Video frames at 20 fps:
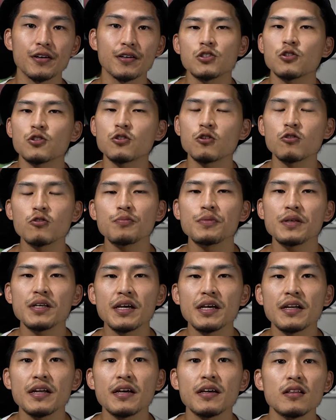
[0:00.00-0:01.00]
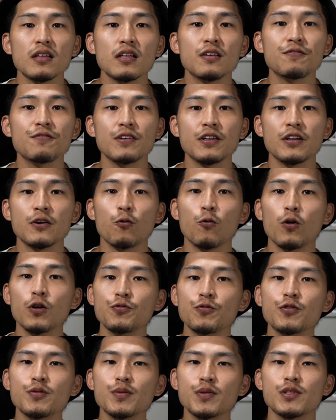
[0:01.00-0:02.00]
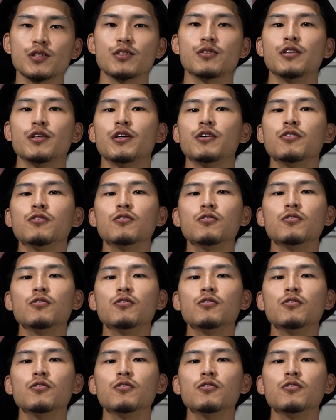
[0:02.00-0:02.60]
So Tomi and I live in a one-room studio.